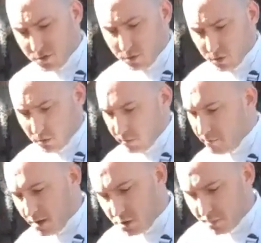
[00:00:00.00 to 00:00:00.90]
to
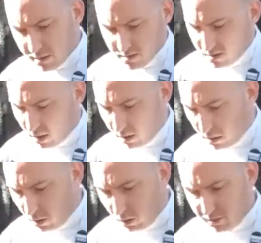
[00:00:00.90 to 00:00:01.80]
measurements on
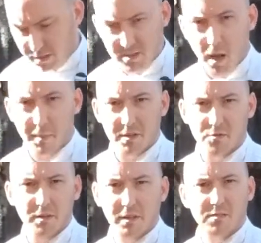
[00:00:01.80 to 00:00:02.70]
all of these
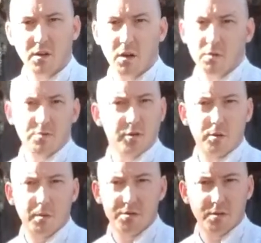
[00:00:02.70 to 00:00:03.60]
toppings, really it's all to
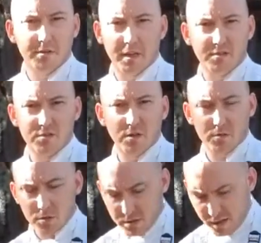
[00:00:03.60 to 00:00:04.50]
your personal taste.
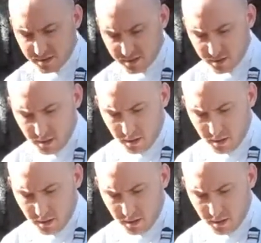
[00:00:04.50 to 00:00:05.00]
So to taste,